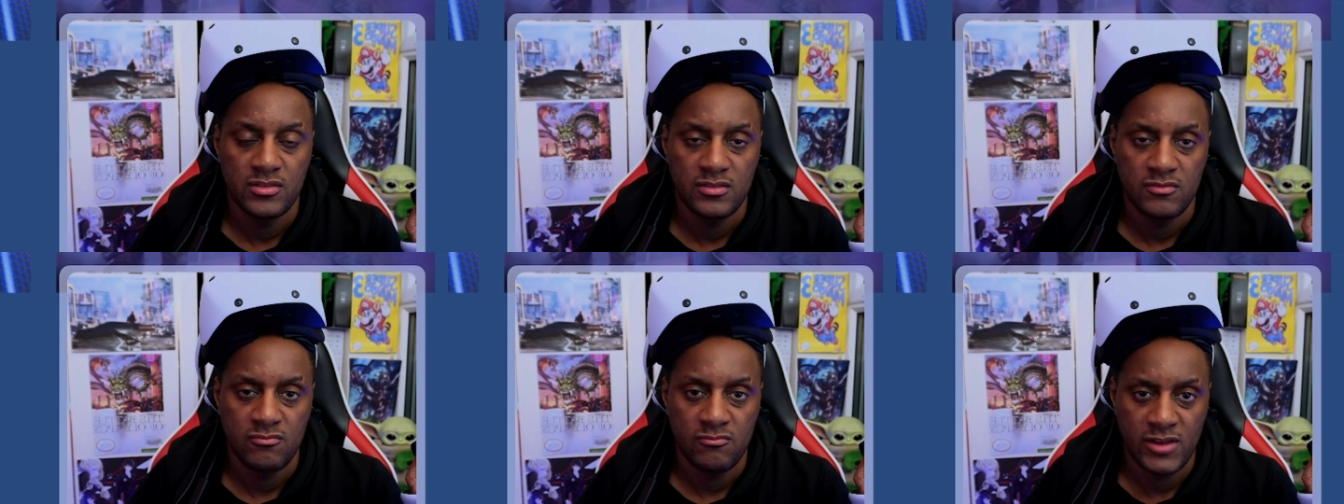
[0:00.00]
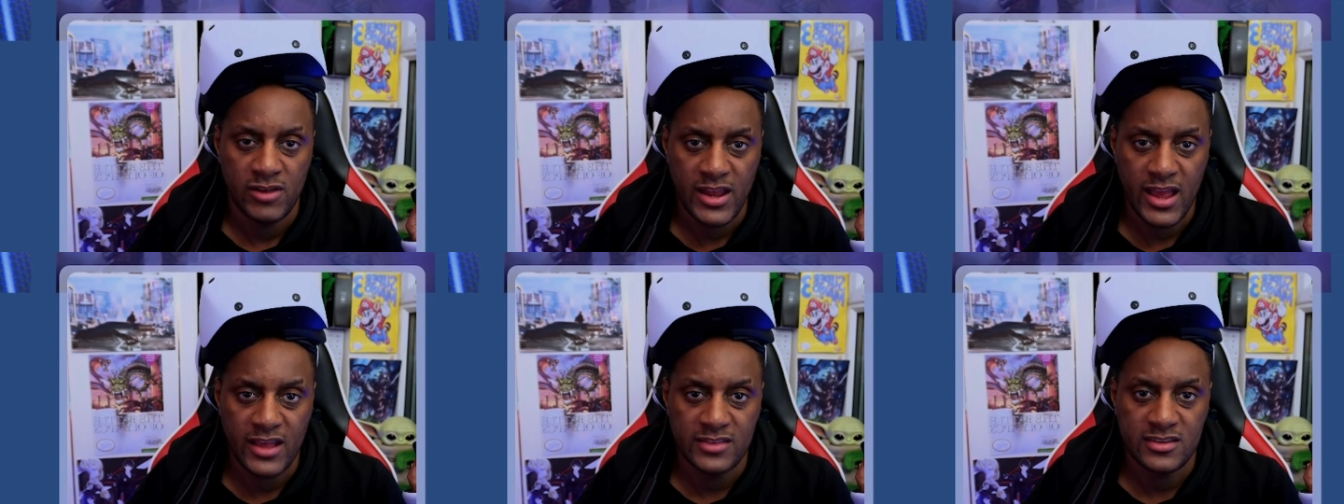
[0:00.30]

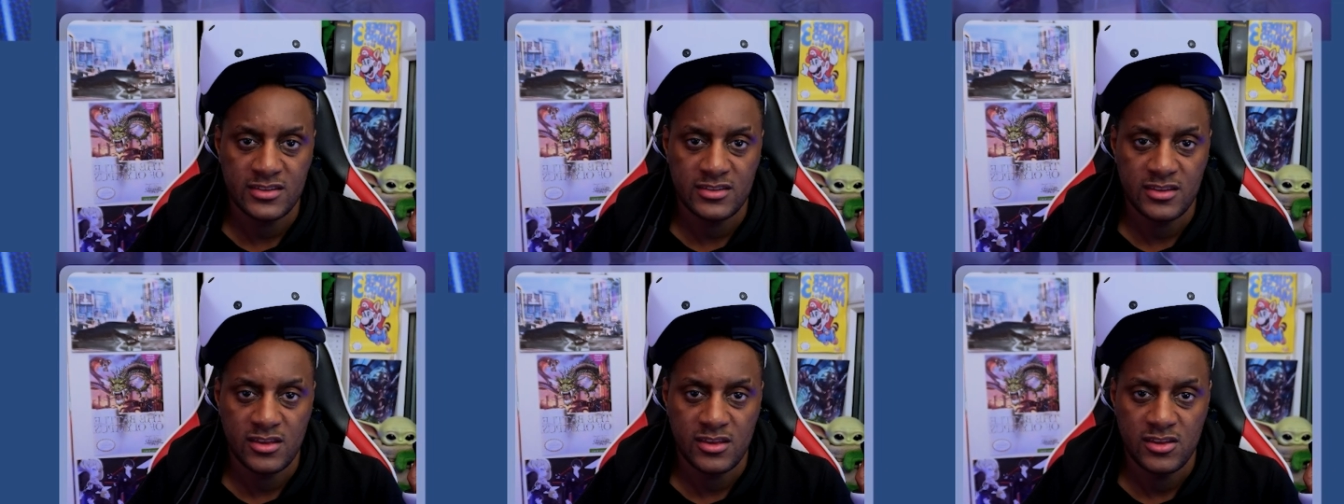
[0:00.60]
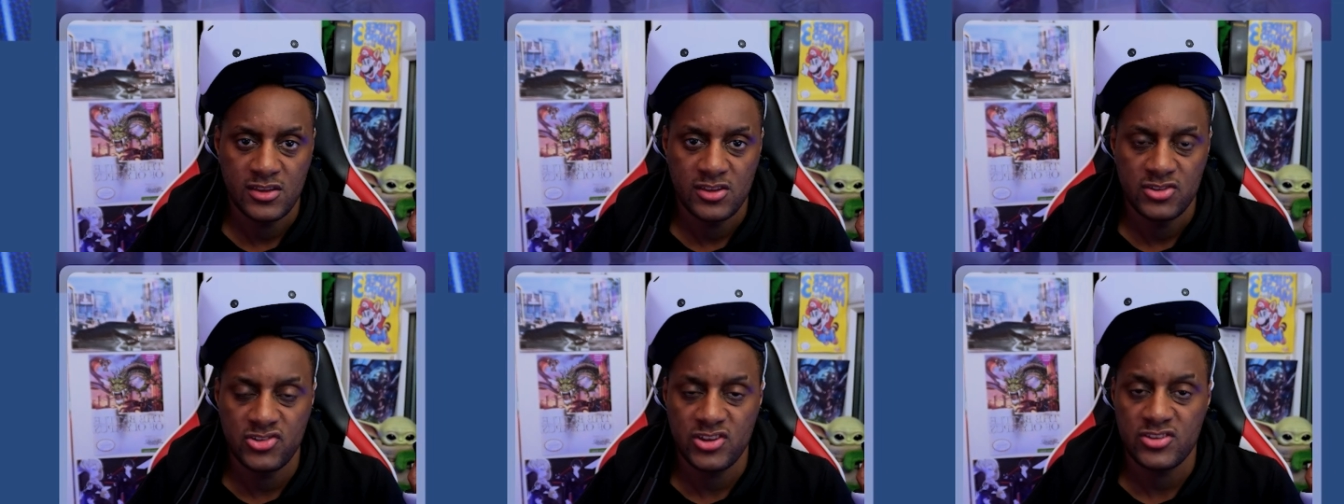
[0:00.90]
related,
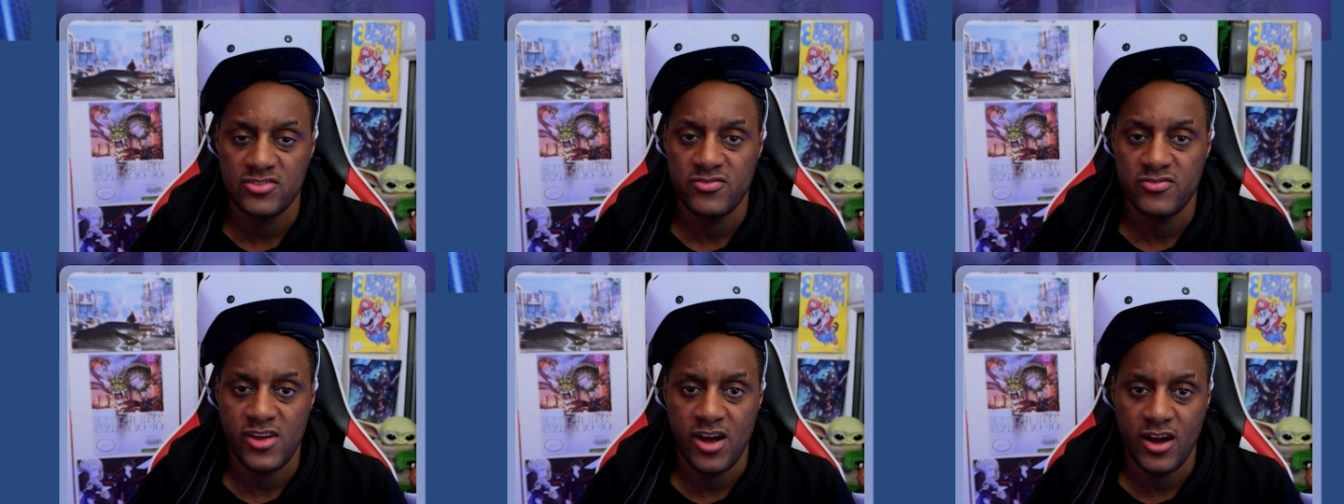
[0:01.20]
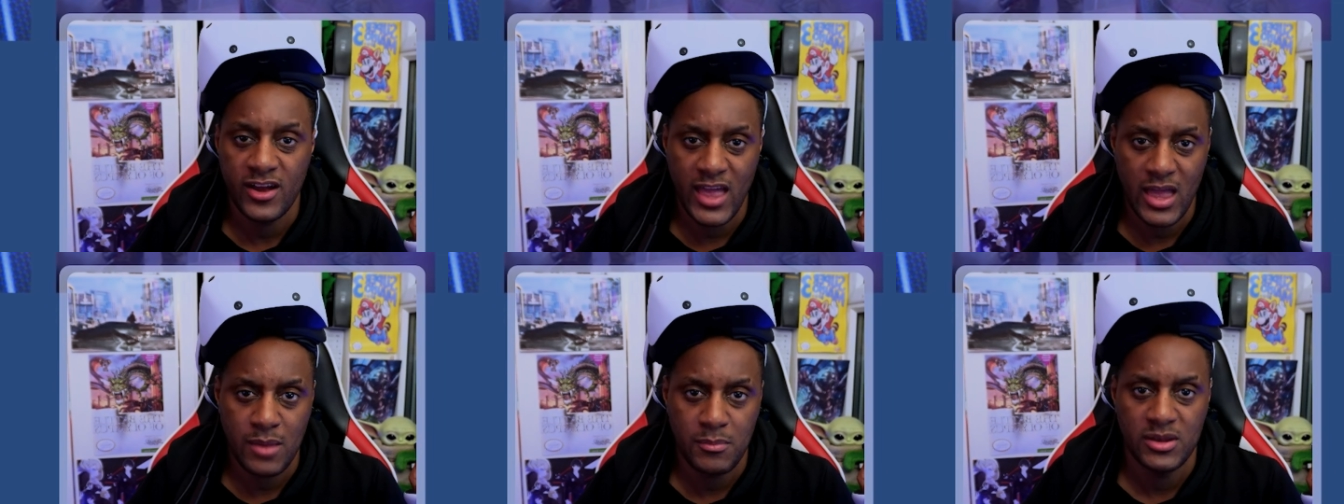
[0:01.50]
just VR
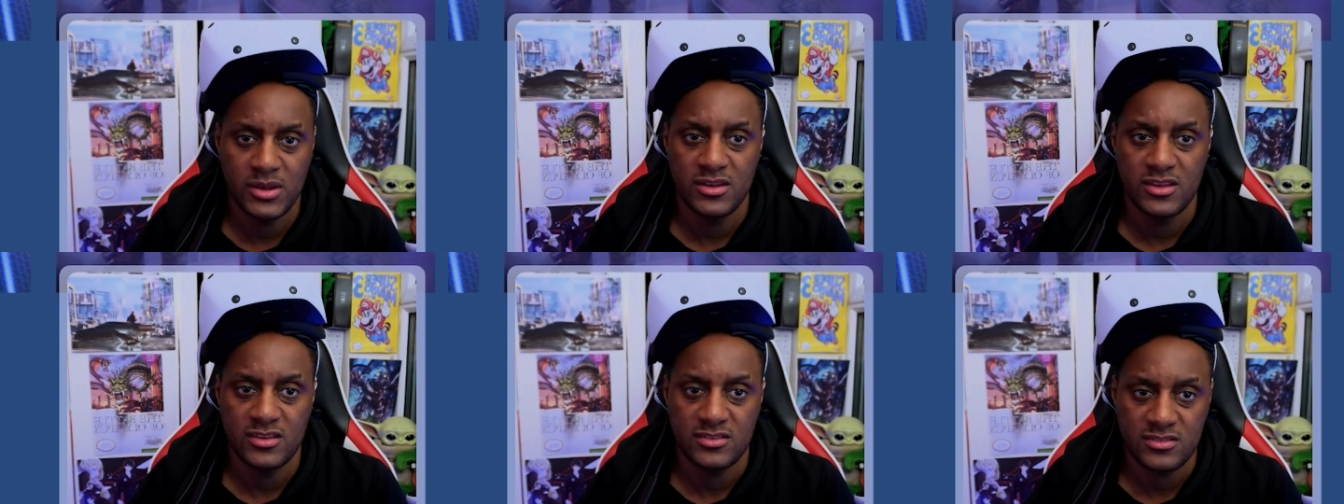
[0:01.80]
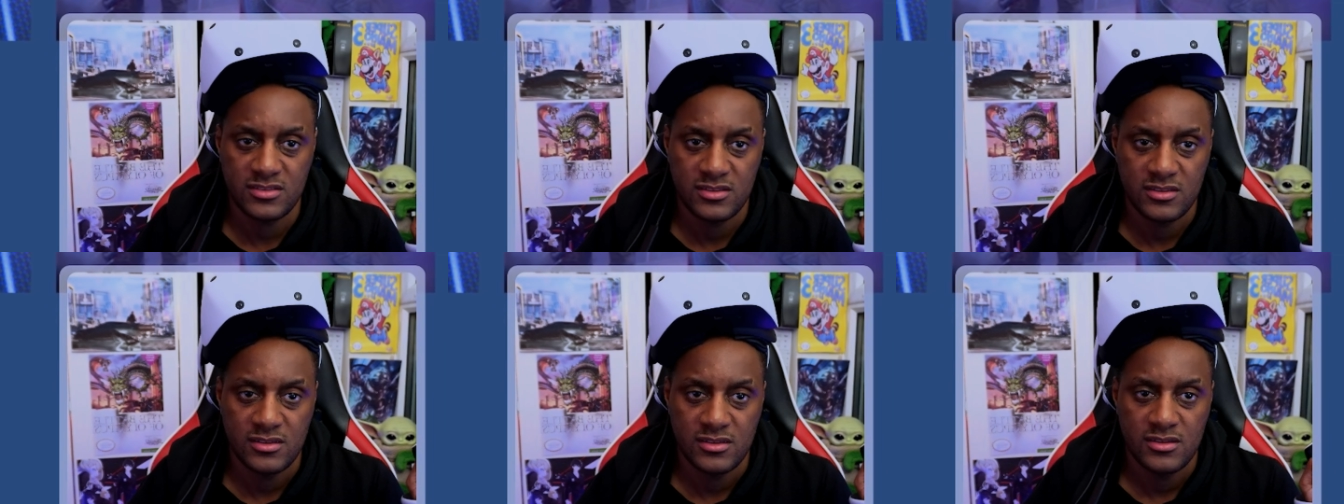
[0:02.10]
gamingness.